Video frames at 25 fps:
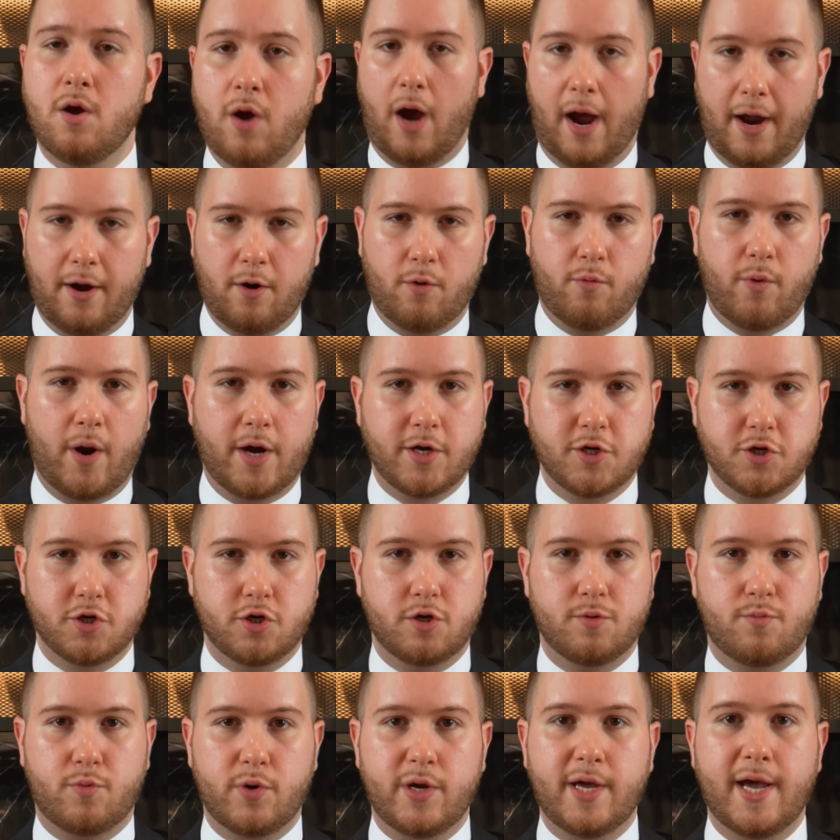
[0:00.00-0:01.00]
I know Roger
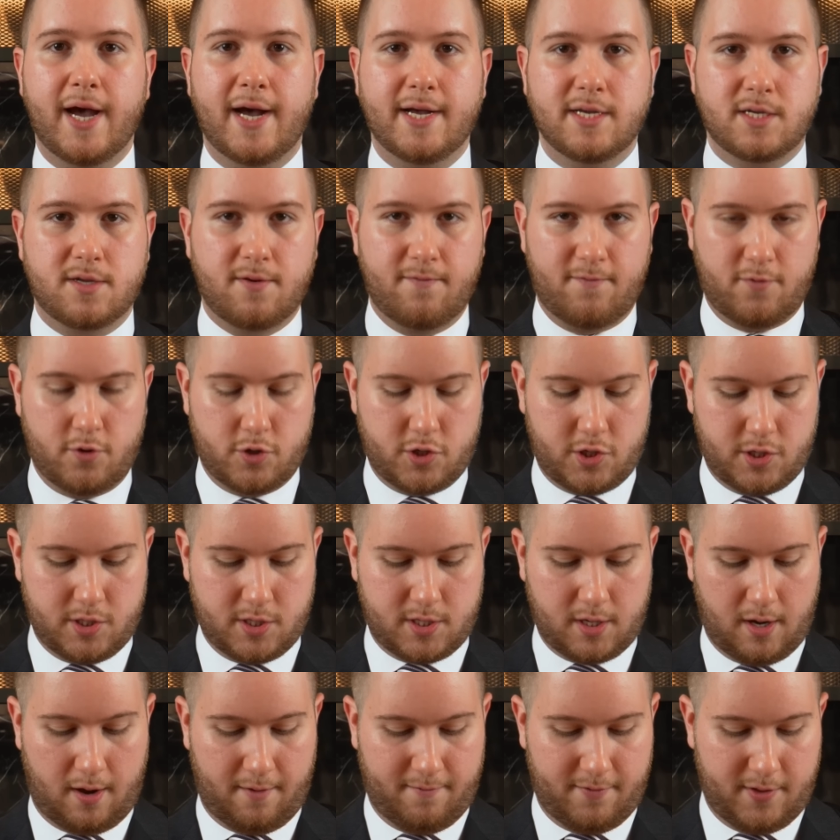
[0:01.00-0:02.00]
Dubuis has
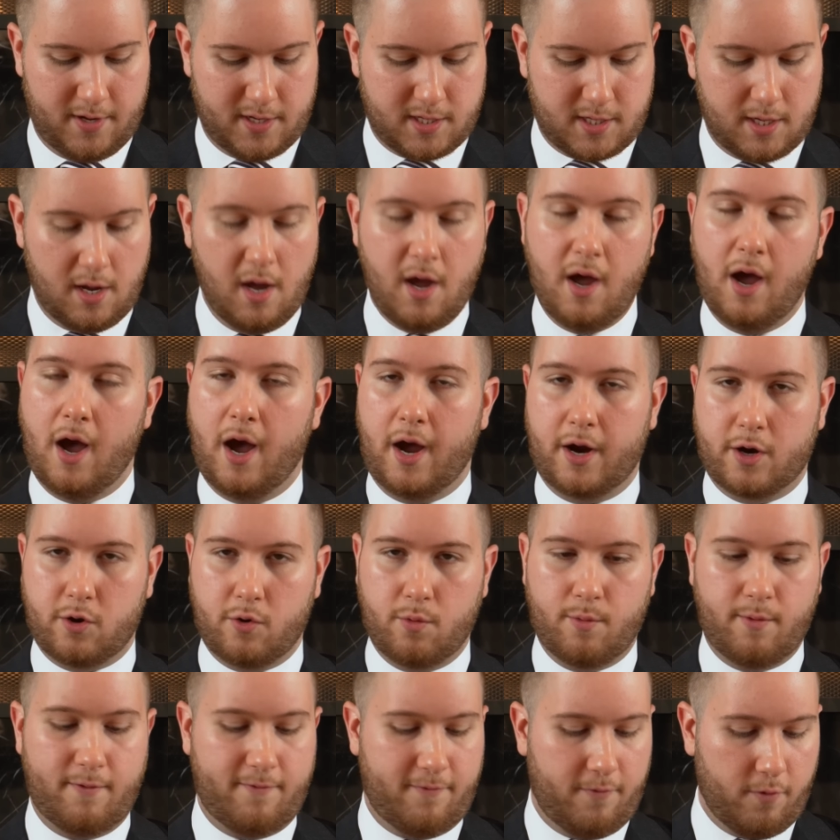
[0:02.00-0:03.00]
versions of this
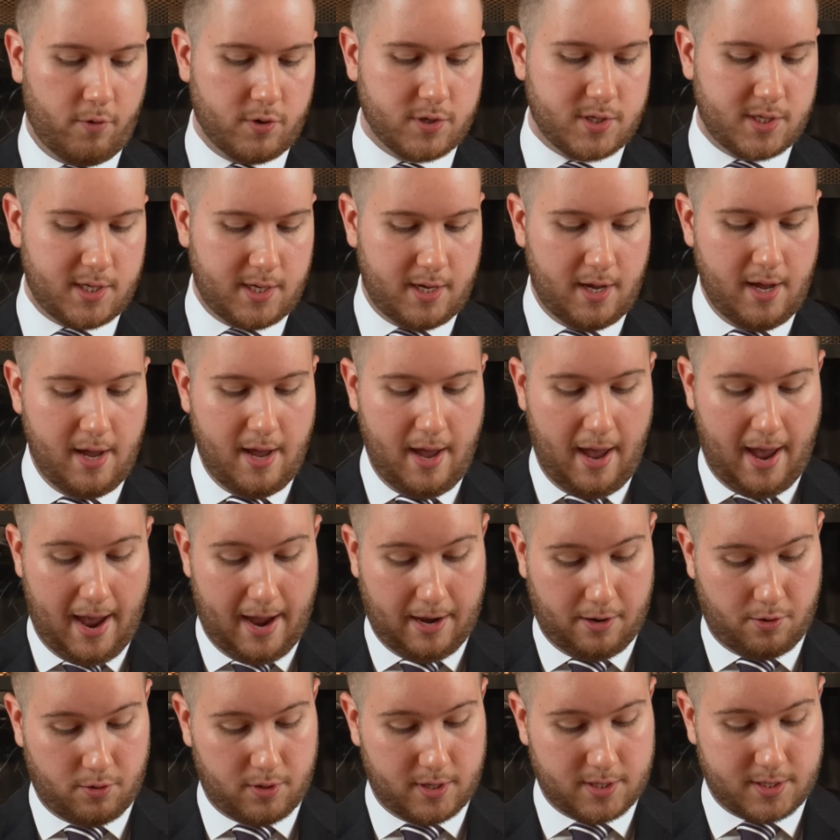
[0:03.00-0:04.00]
Grupo Forci,
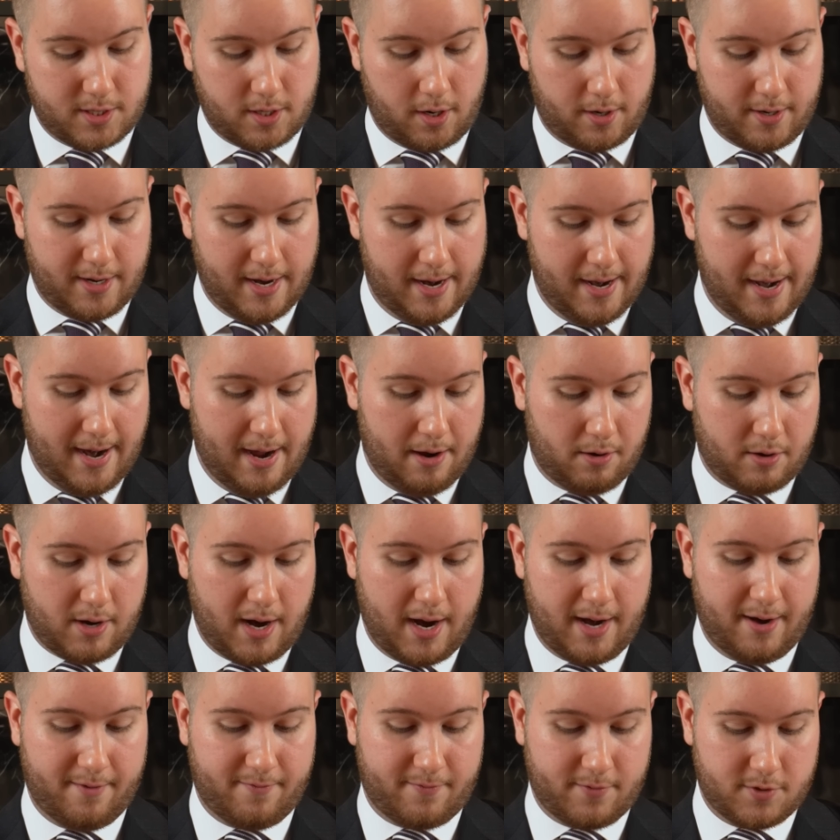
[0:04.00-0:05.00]
and Ulysse Nardin now
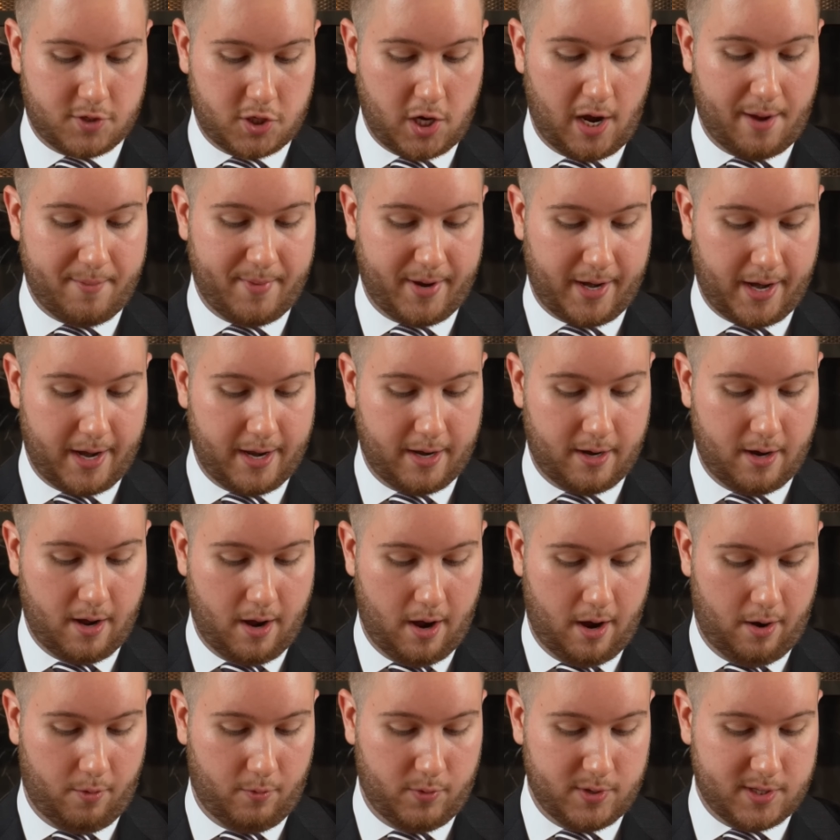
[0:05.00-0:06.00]
kind of chiming in
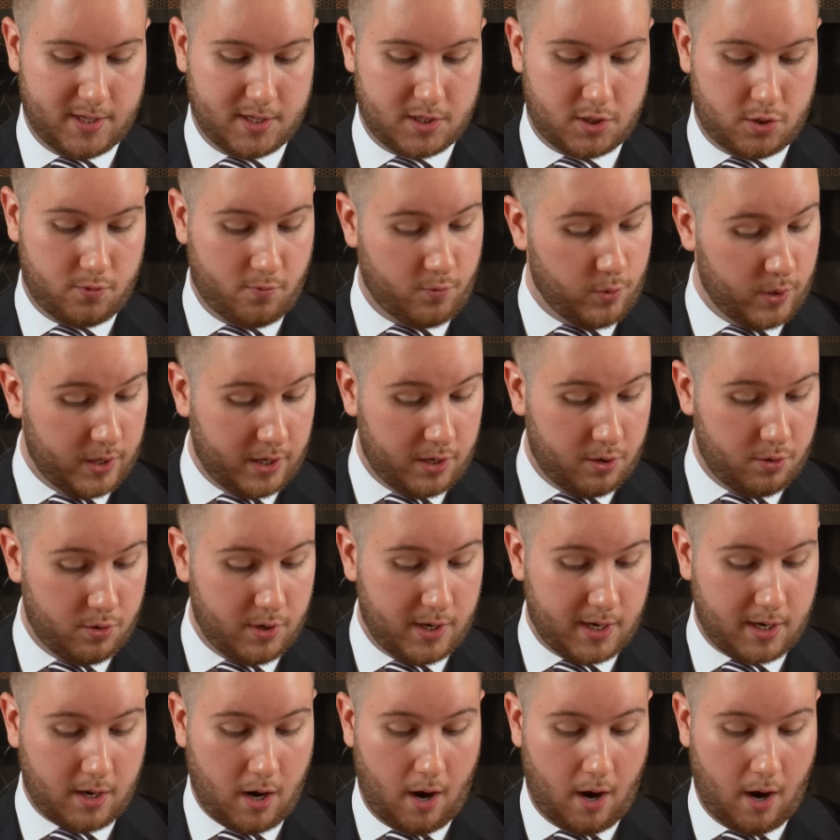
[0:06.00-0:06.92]
with this really unique